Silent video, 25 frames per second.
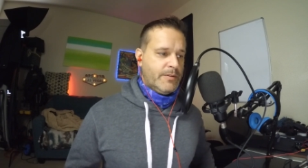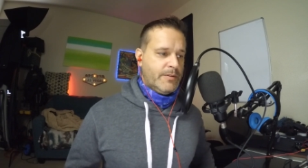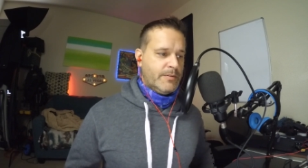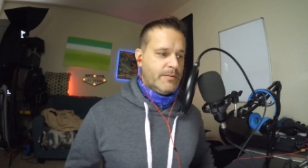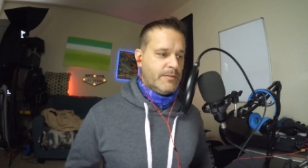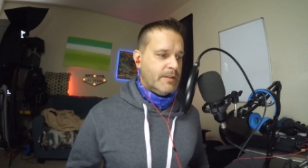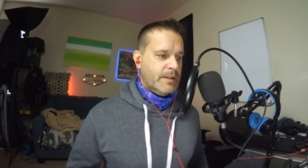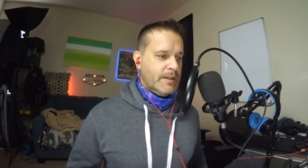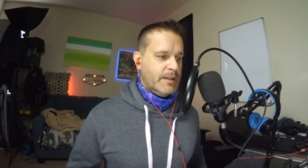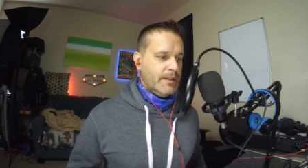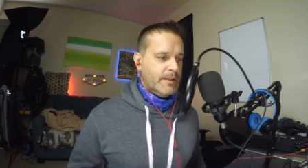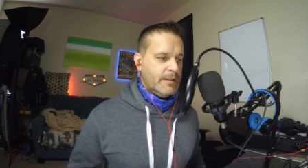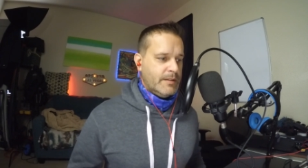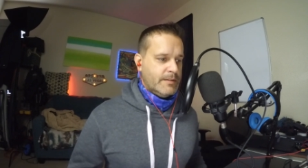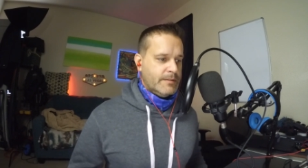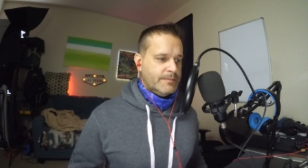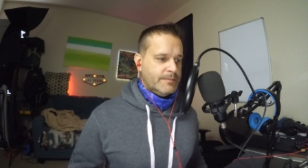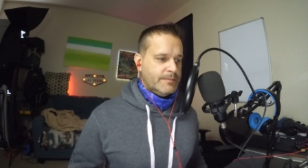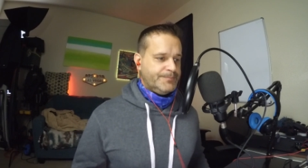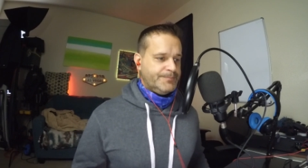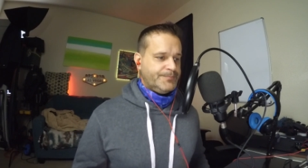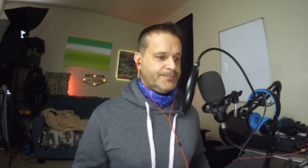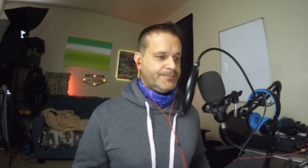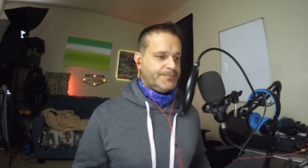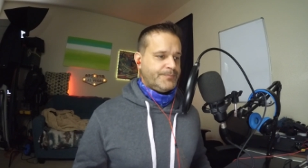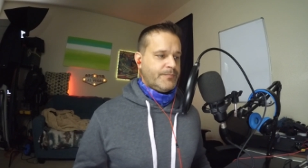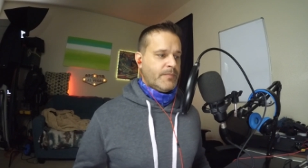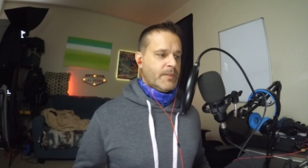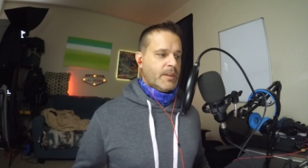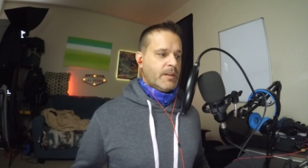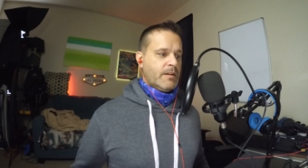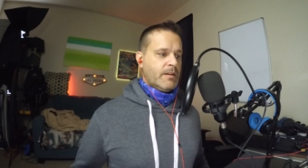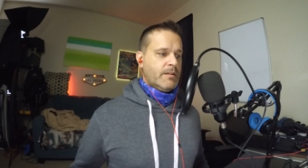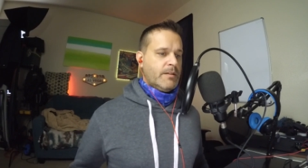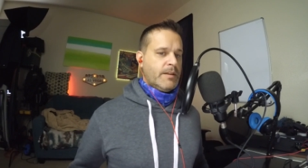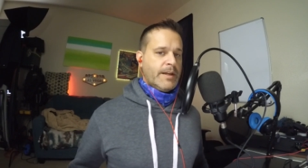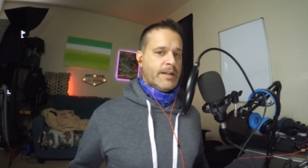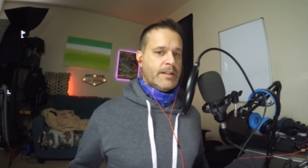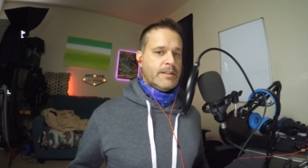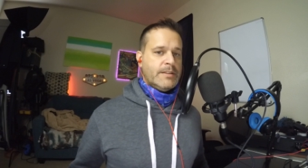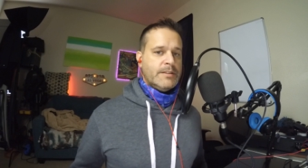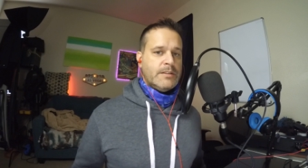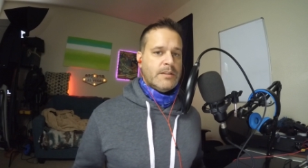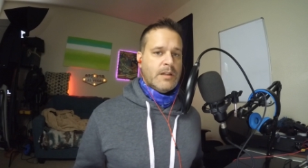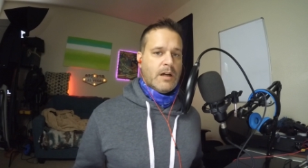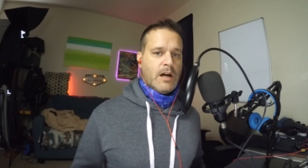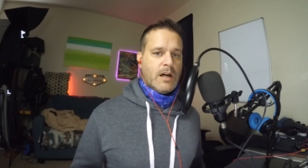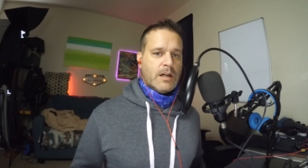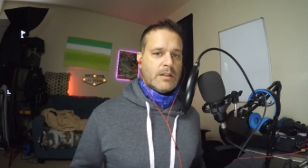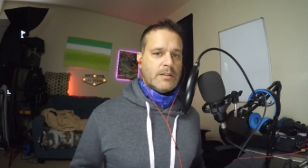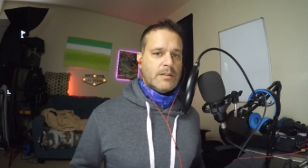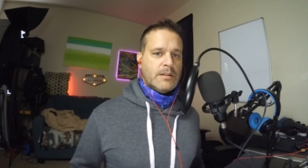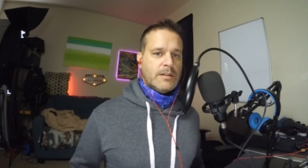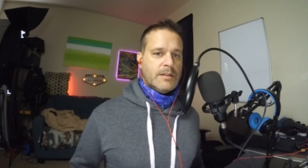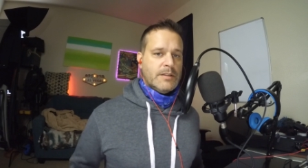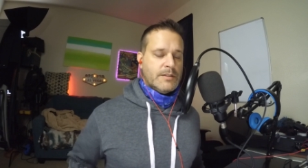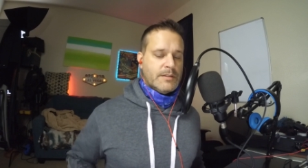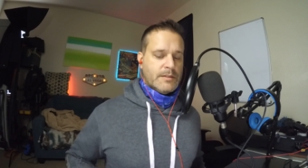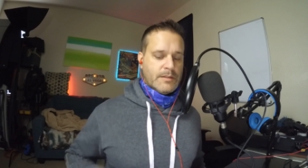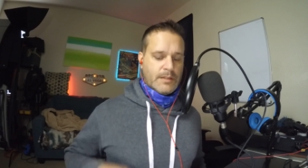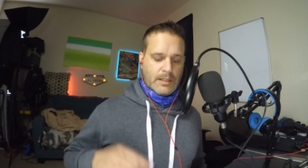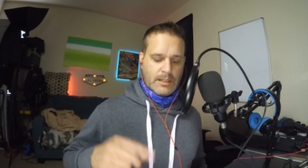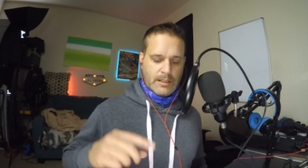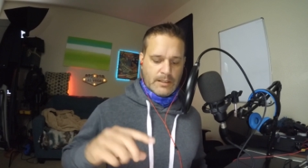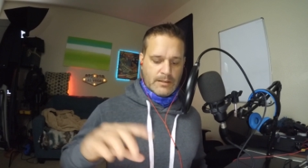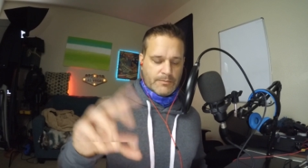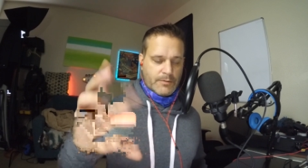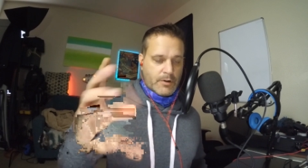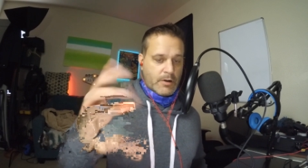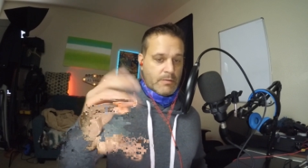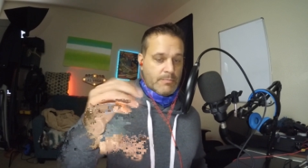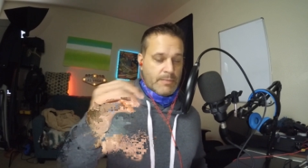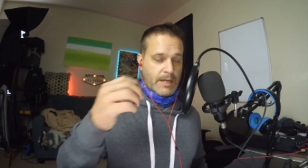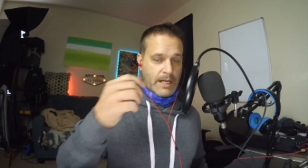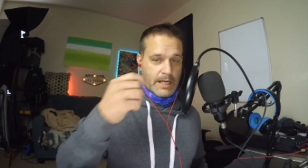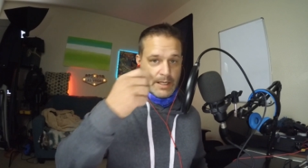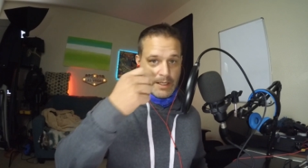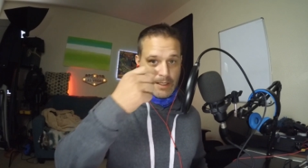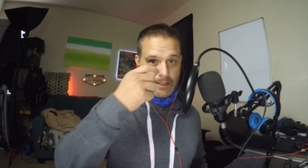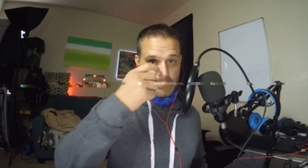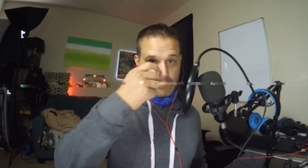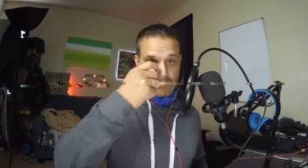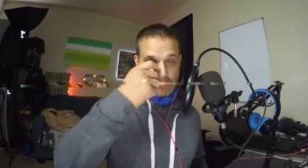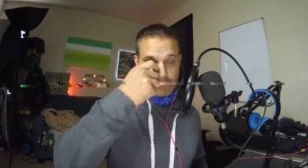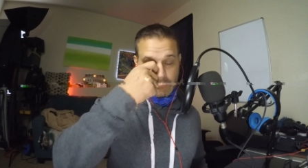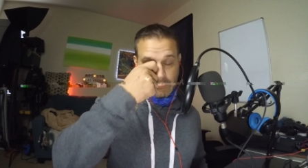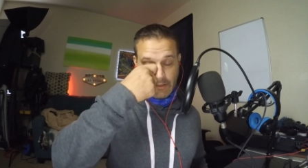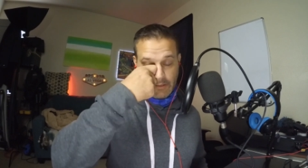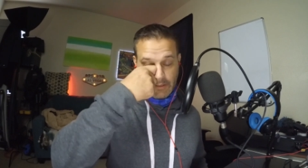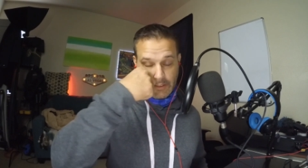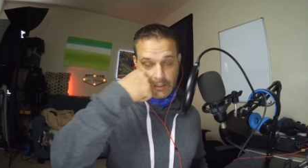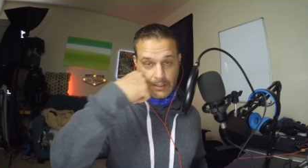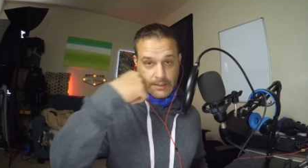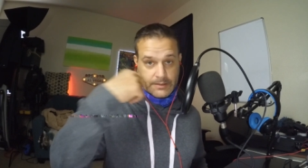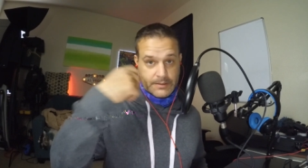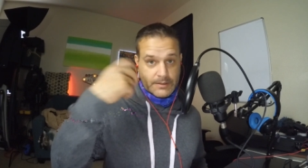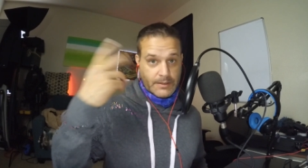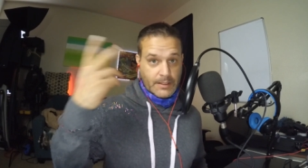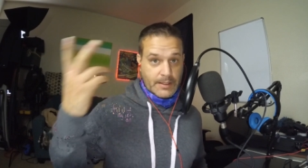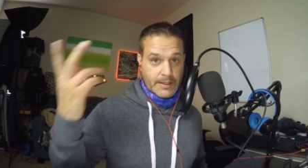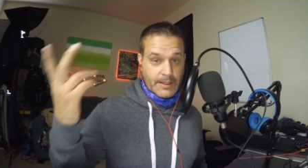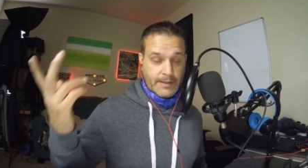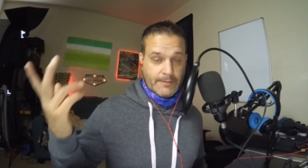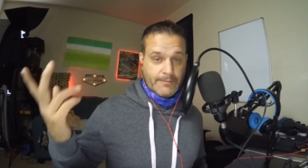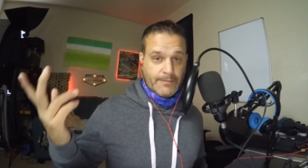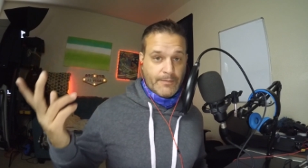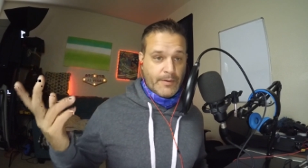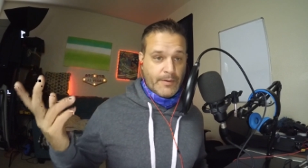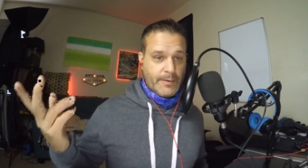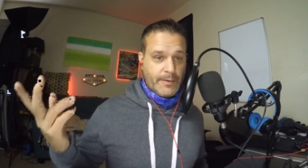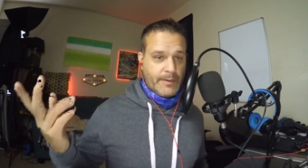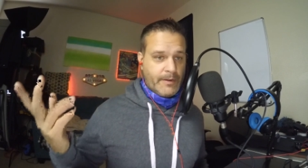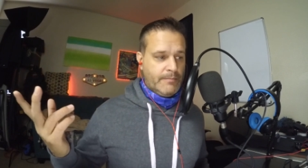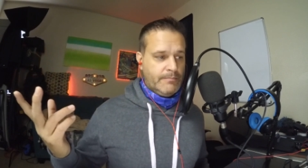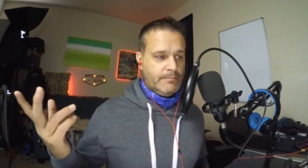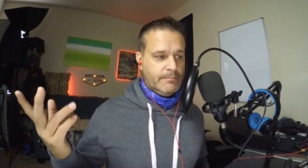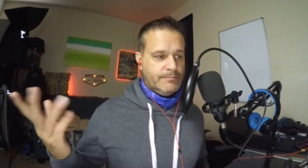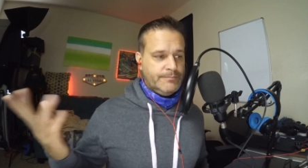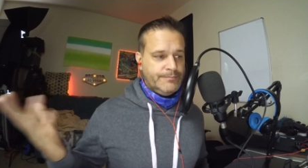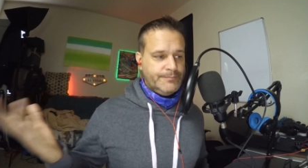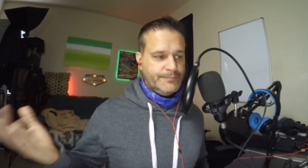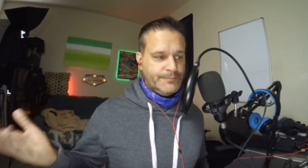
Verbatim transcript: And they could just talk to this robot and it does the thing for them.